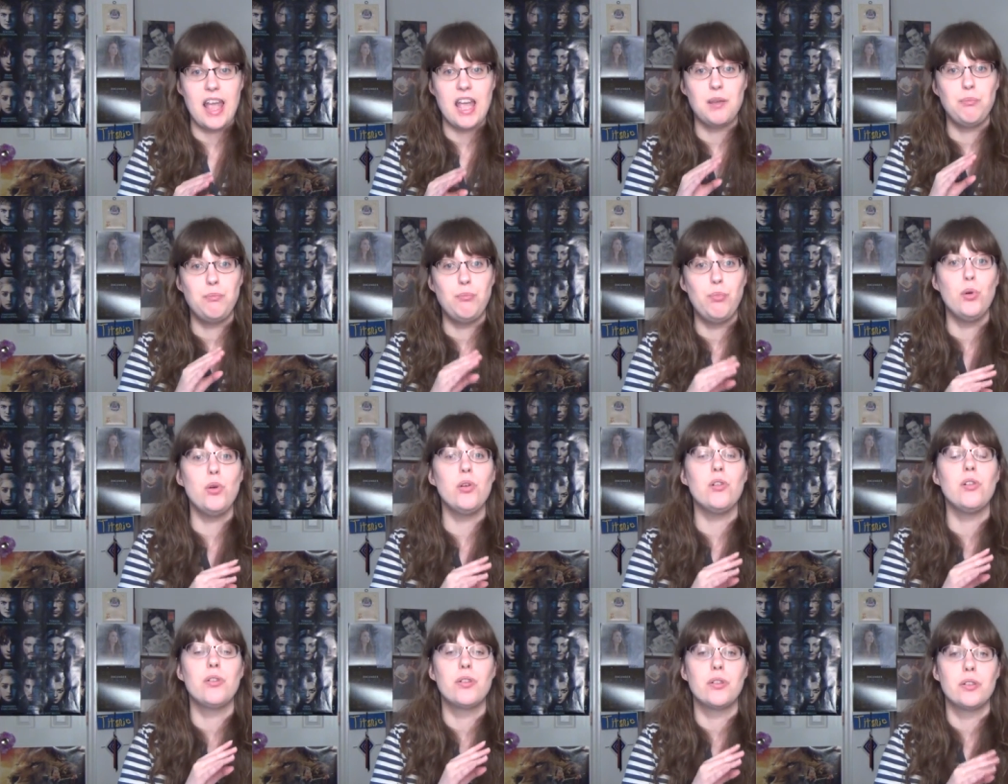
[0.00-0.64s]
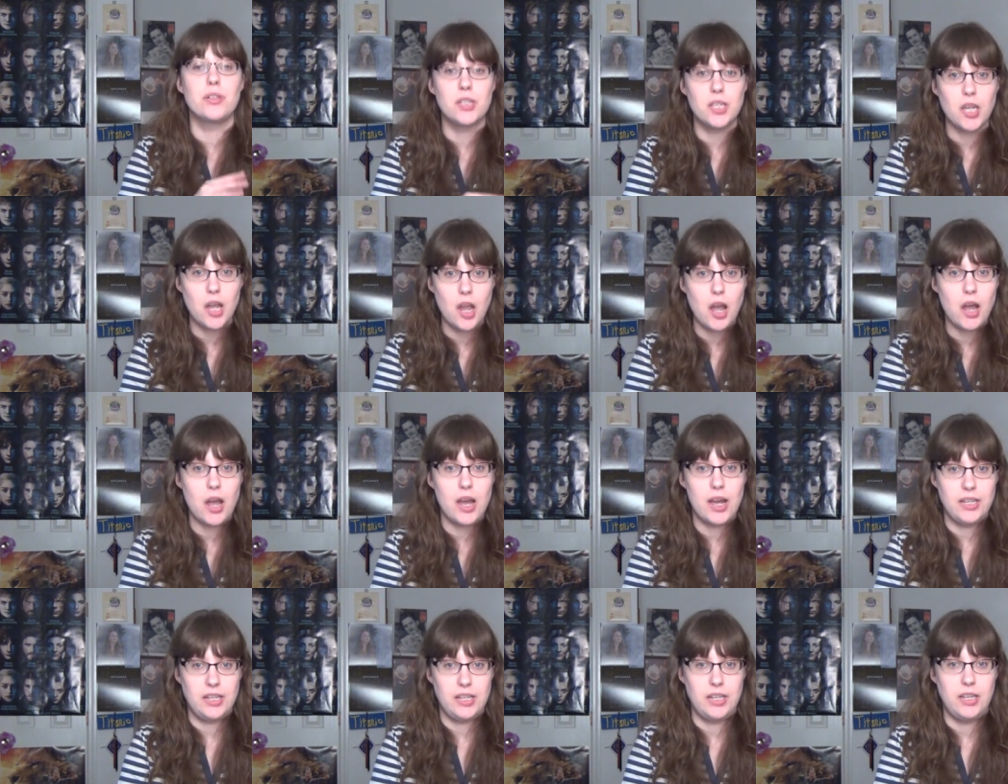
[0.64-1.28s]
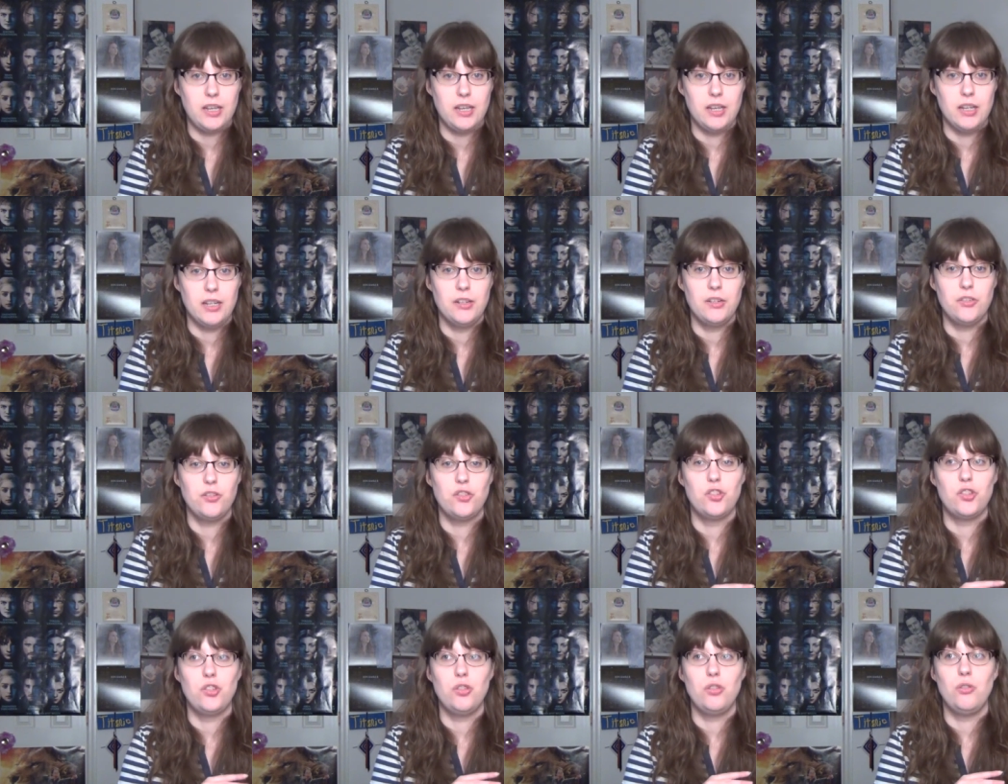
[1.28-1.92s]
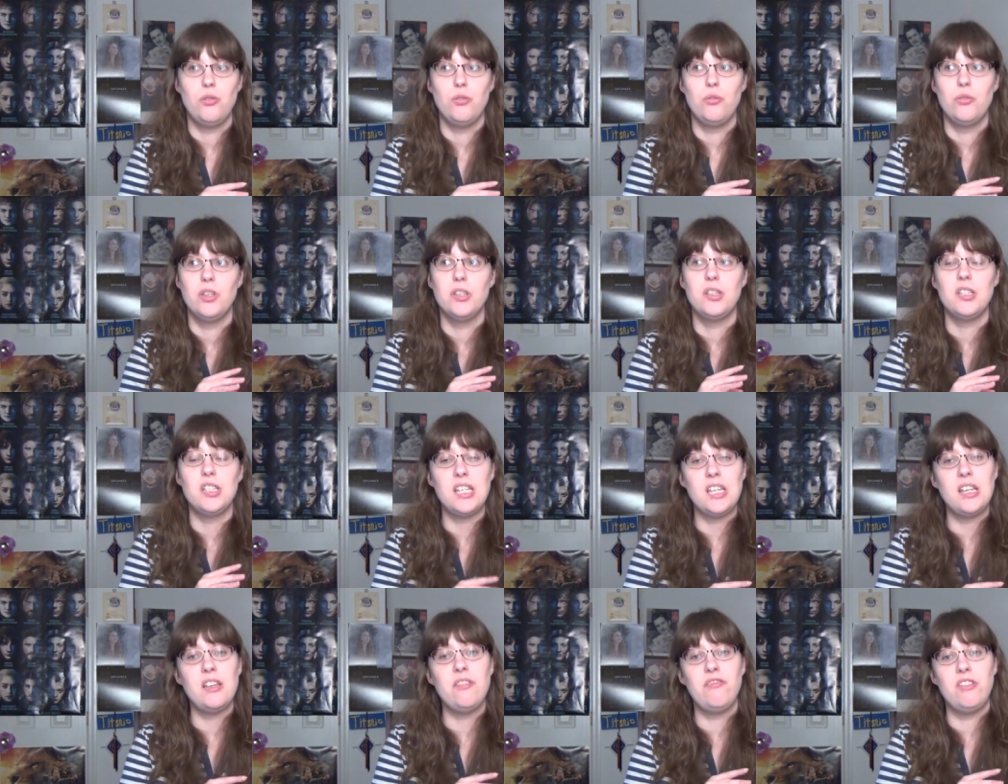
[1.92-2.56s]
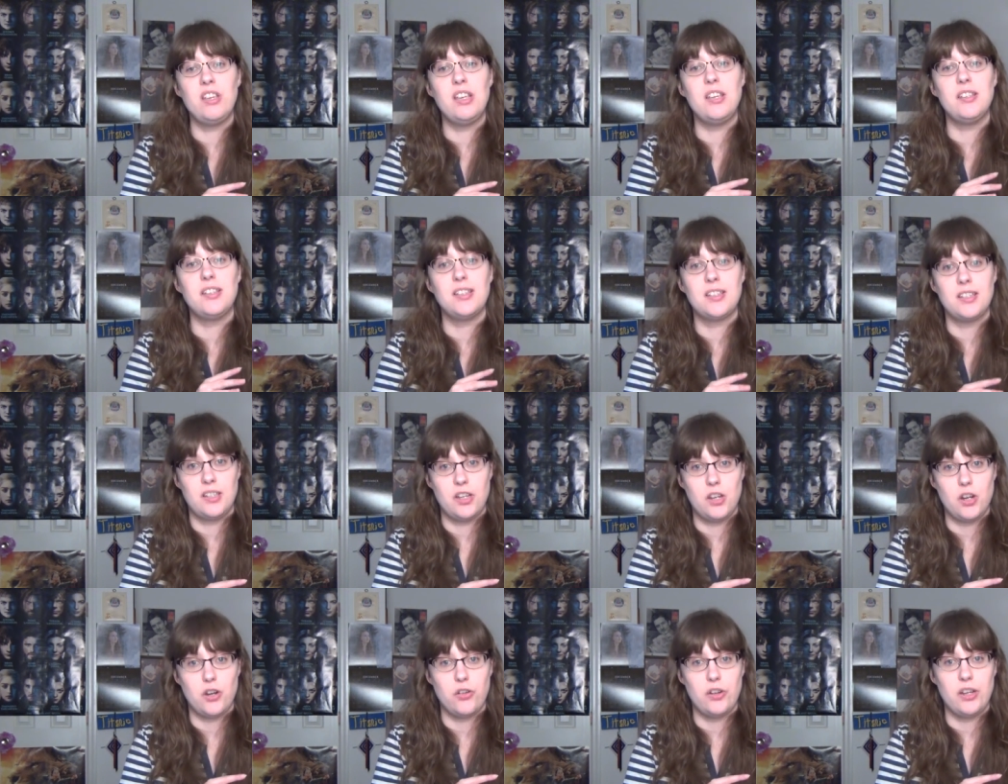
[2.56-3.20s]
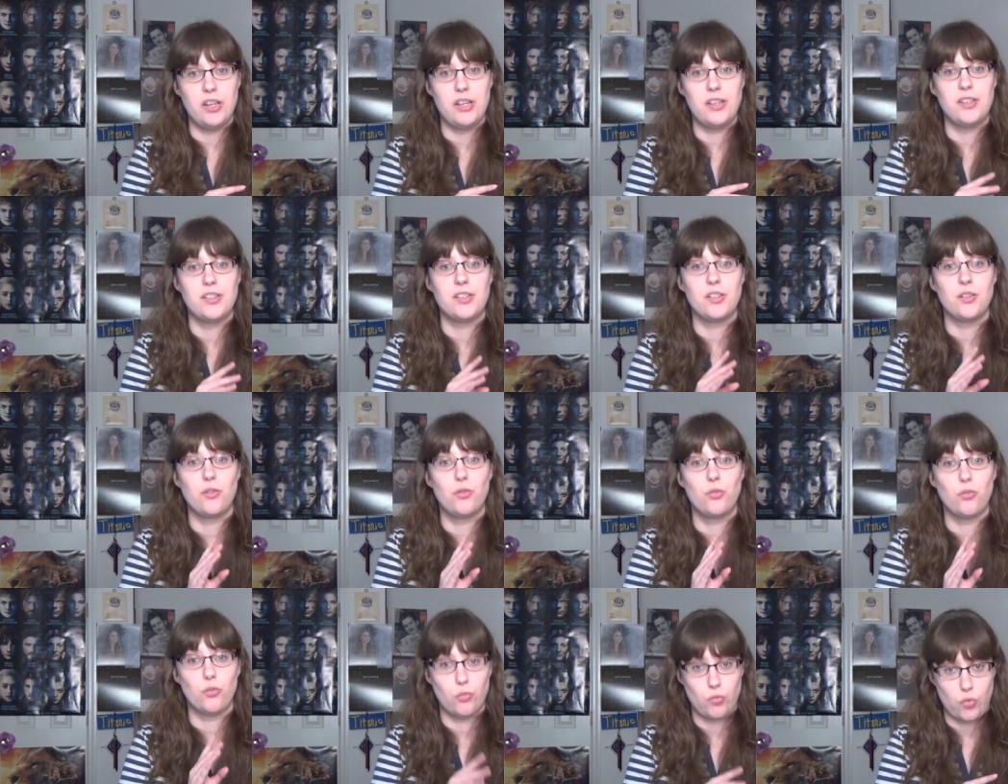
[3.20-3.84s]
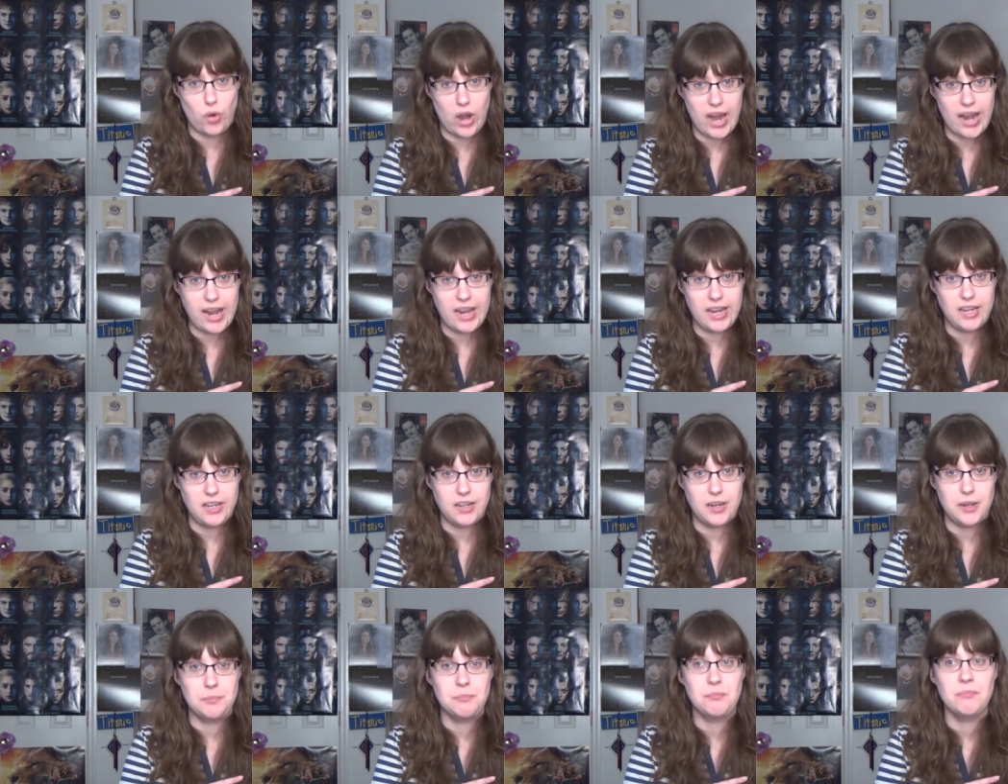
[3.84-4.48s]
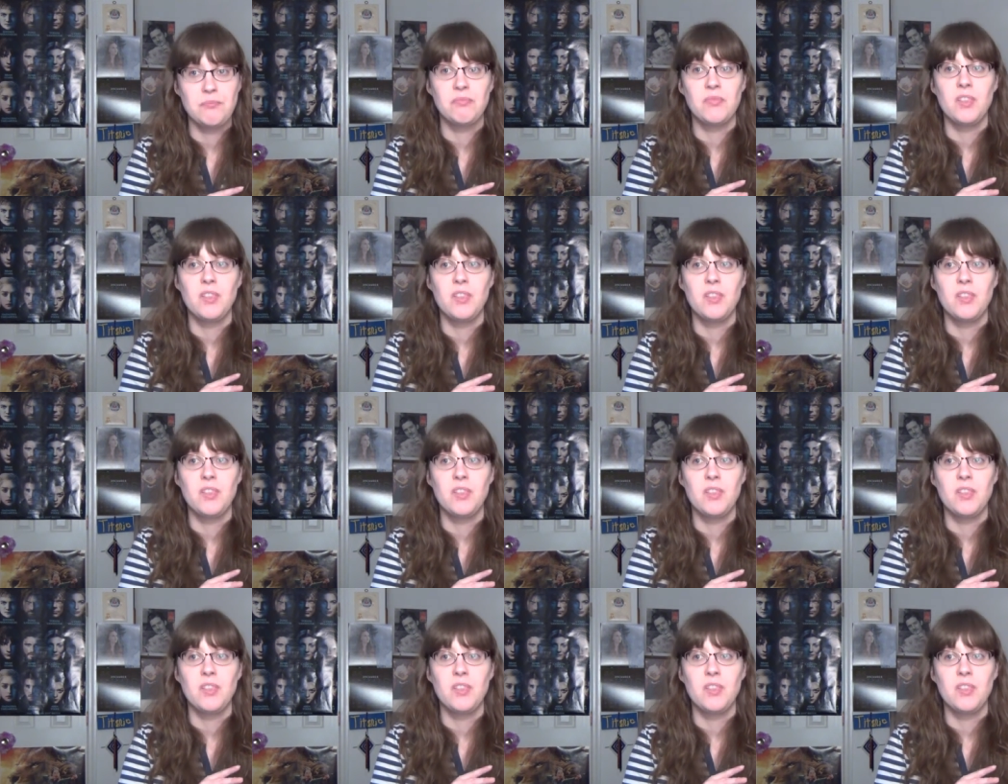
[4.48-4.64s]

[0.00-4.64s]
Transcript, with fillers: a book tie-in to the T V series Reign,